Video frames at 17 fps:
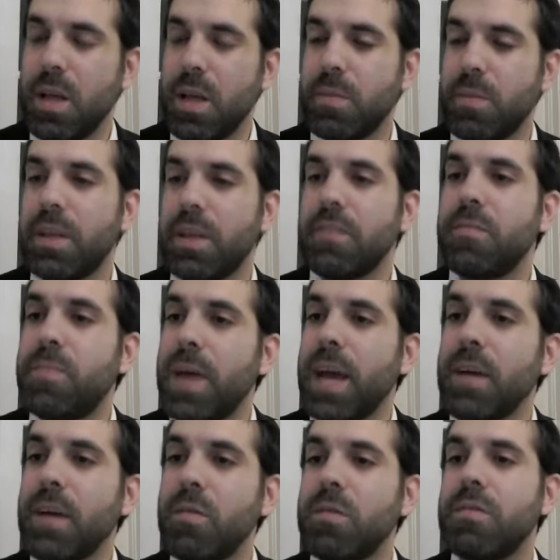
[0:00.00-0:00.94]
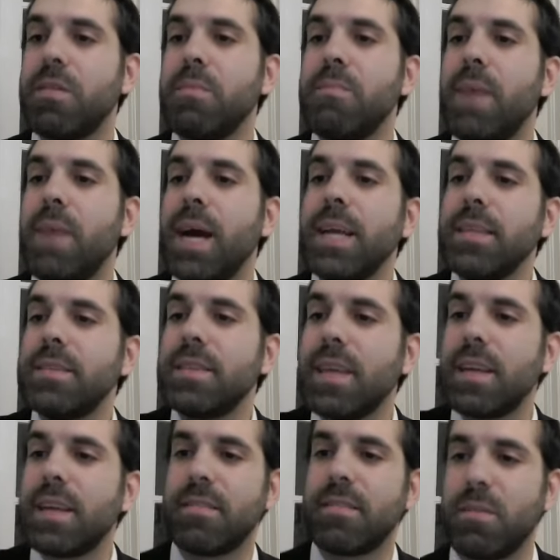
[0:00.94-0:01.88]
But that's backwards. Their
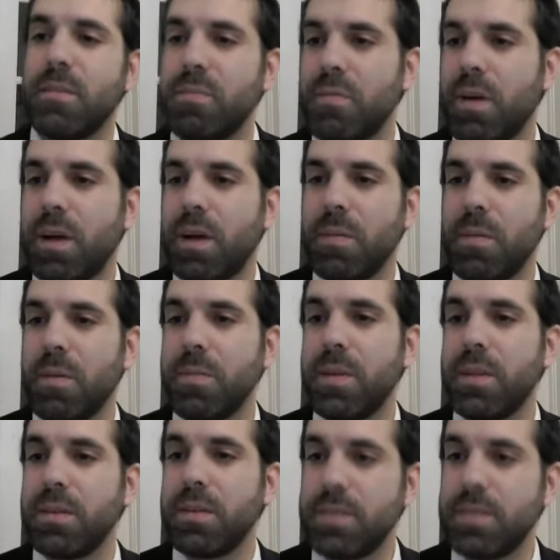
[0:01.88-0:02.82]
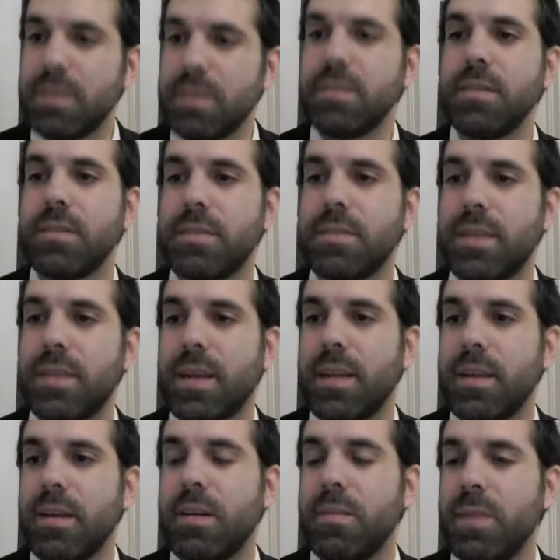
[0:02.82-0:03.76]
mindset is the problem, and the sins are
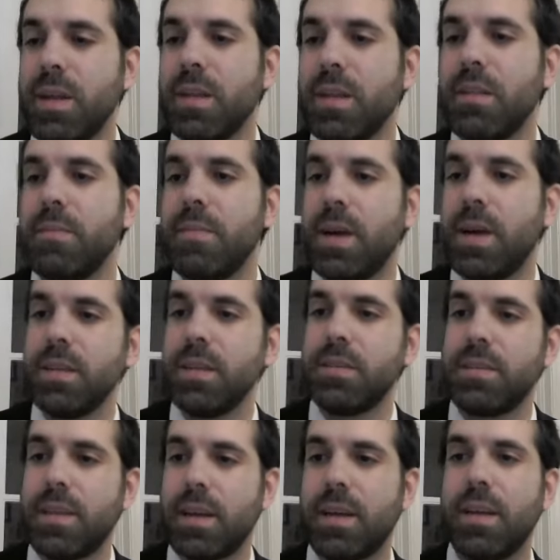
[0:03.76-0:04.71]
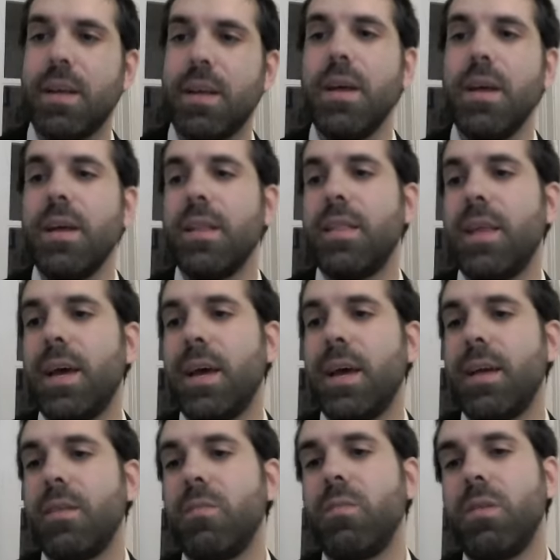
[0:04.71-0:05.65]
secondary, meaning the mindset
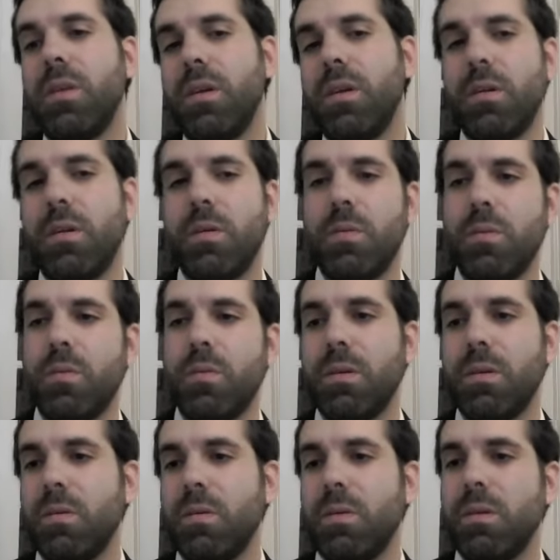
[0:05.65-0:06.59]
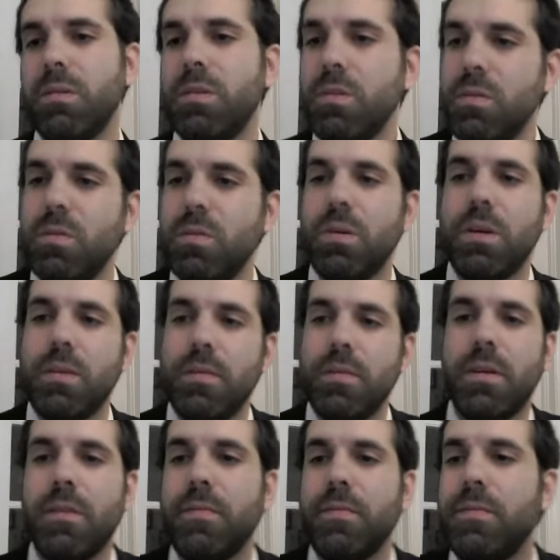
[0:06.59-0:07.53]
that you know I'll do I'll,
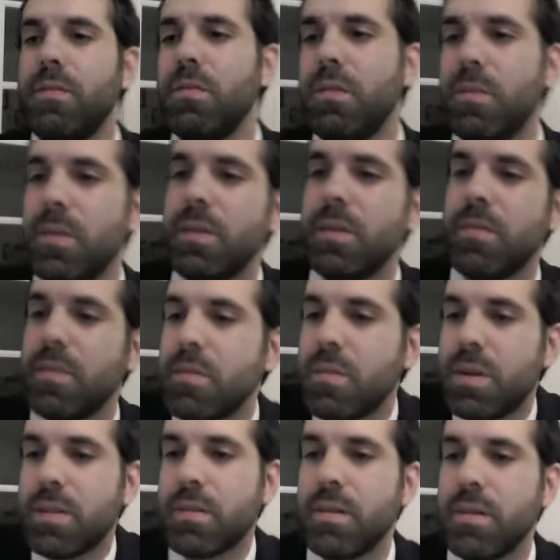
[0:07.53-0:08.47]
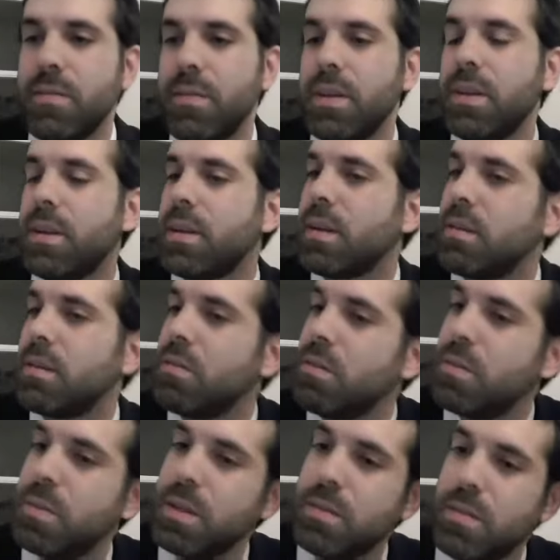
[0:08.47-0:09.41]
I'll do the mitzvahs when it's convenient. I'll do
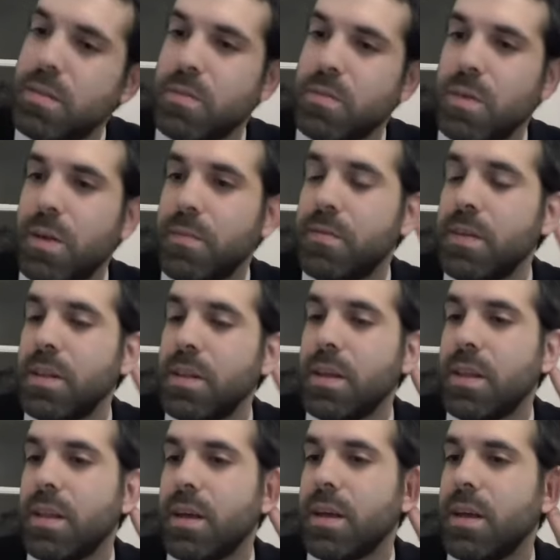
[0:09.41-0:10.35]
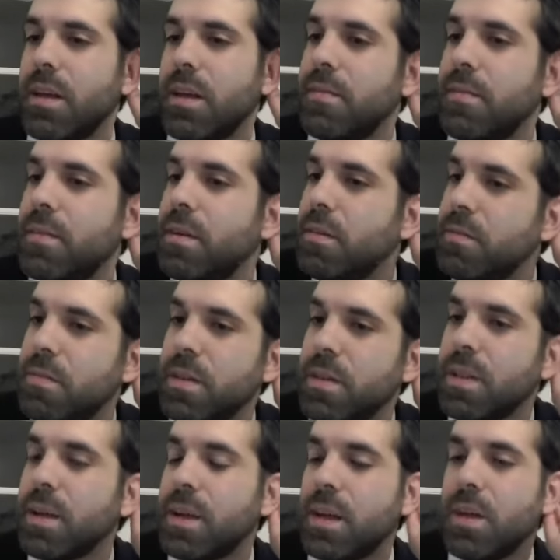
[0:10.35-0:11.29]
the mitzvahs when I'm feeling like it. And if I don't feel
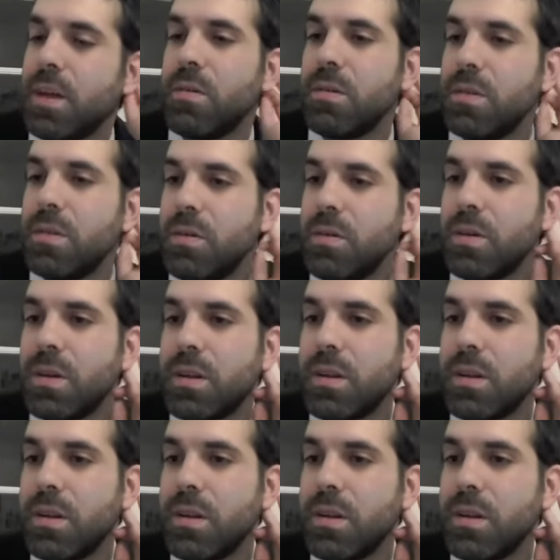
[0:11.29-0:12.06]
like it, I won't do it.